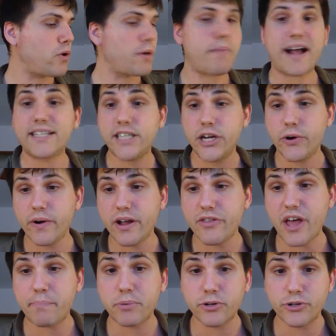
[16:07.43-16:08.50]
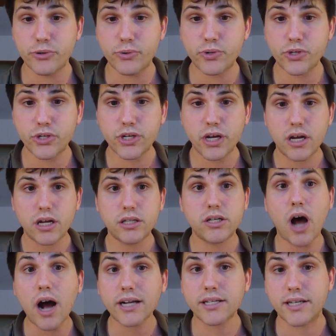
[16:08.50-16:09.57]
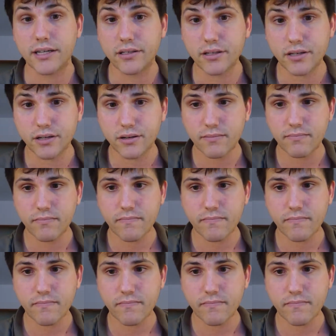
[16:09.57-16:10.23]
bacteria that produce toxins?